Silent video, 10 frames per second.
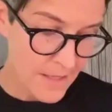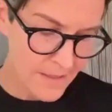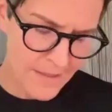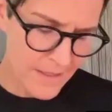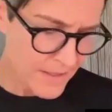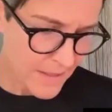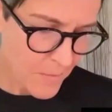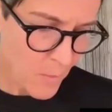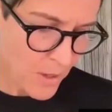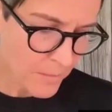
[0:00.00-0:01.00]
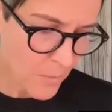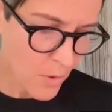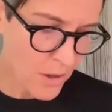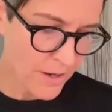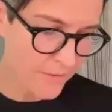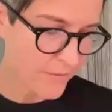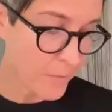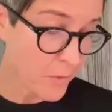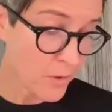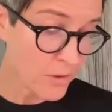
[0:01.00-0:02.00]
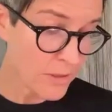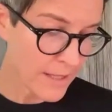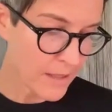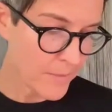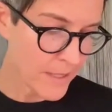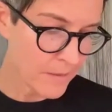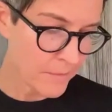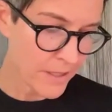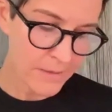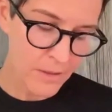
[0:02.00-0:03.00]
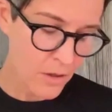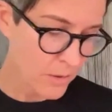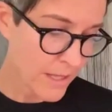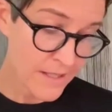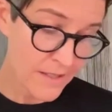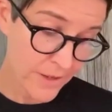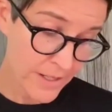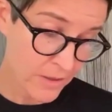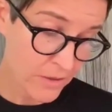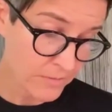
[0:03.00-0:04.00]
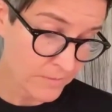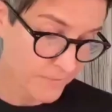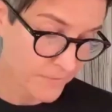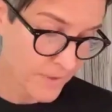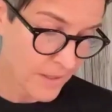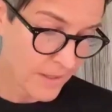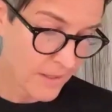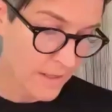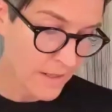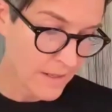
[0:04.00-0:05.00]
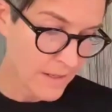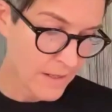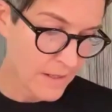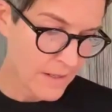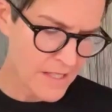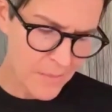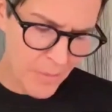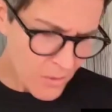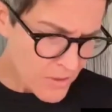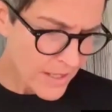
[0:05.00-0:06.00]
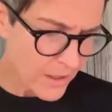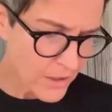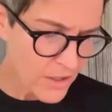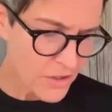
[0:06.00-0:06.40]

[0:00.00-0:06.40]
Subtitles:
This is a somewhat more ephemeral element, but no less vital. I suppose I could